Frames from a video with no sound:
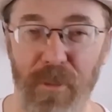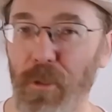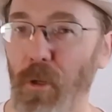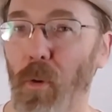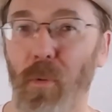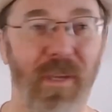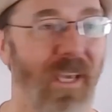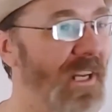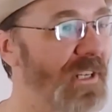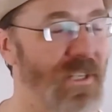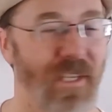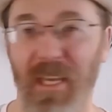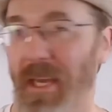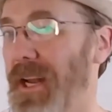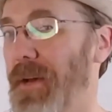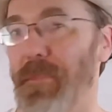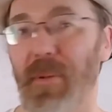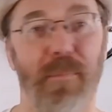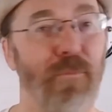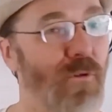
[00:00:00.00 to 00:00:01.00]
You don't get to
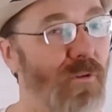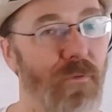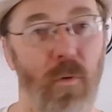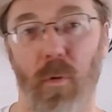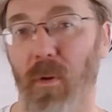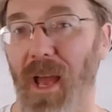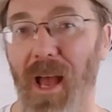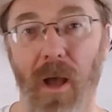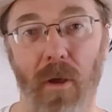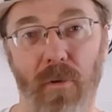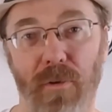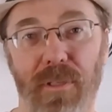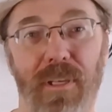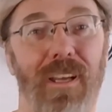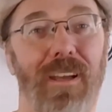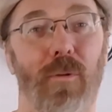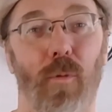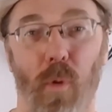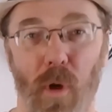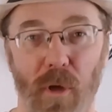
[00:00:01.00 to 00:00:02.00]
get up and move around
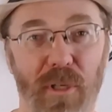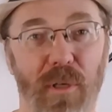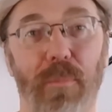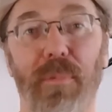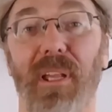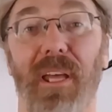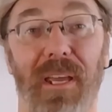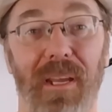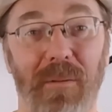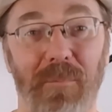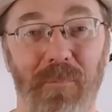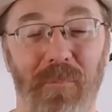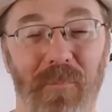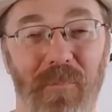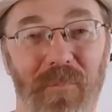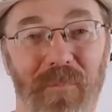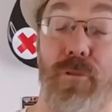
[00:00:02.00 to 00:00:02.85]
while you're playing.